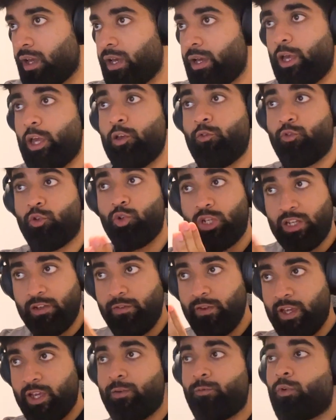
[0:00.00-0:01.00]
if you
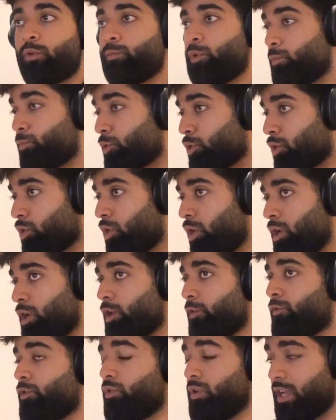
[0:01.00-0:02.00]
deviate from your protocol,
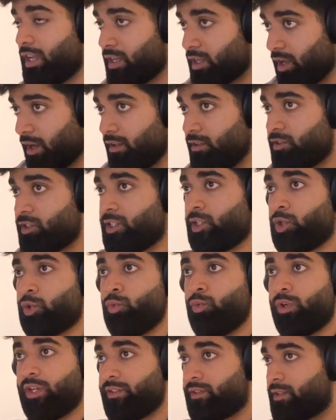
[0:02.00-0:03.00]
if you indulge
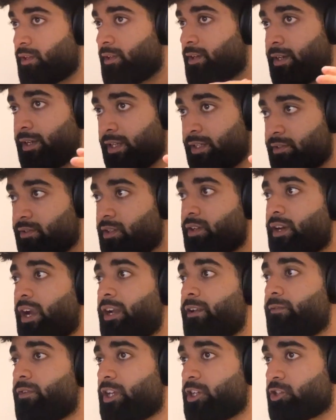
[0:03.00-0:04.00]
into instant
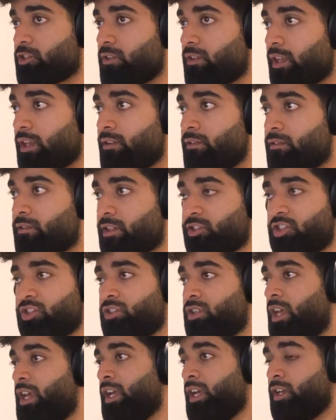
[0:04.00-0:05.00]
gratification things such
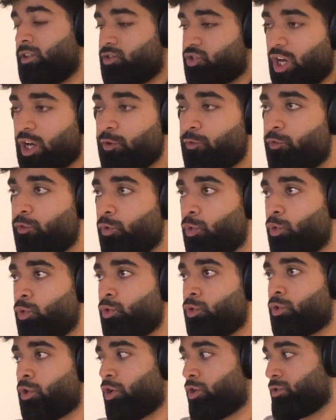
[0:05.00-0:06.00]
as junk
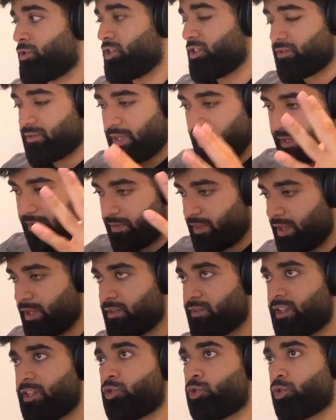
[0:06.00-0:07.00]
food, or just like
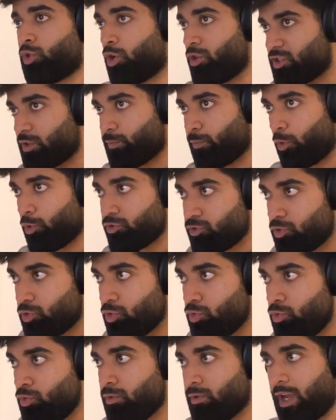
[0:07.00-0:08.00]
things that you're not supposed to
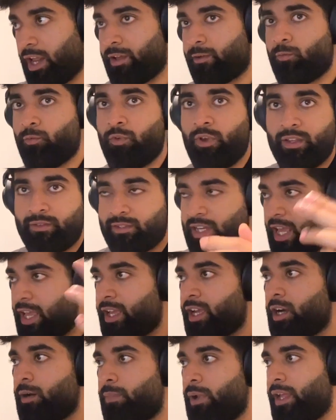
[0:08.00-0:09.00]
do, like
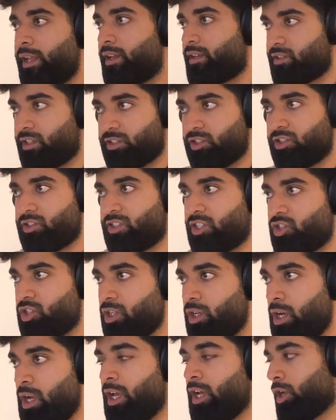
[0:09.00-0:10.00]
staying up late,
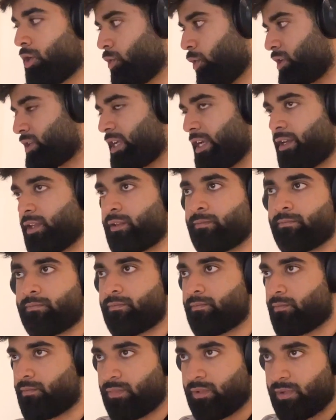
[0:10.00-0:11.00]
etc., not getting
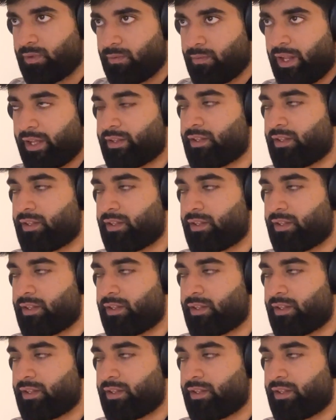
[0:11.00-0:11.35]
like the